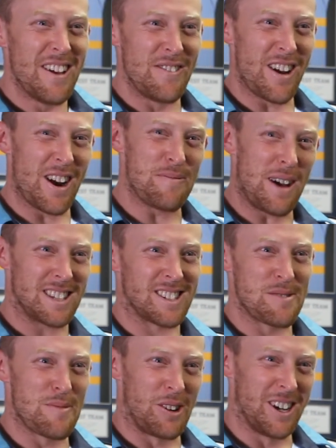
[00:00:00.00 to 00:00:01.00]
very
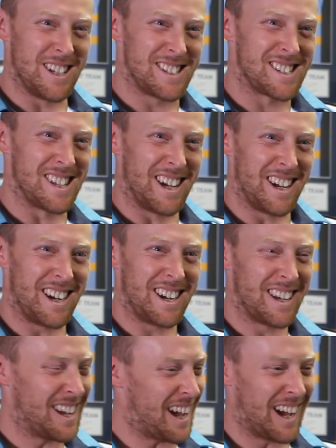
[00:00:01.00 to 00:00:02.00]
muscly boys, so
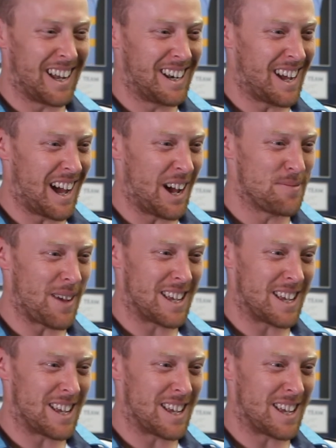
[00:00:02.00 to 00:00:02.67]
hard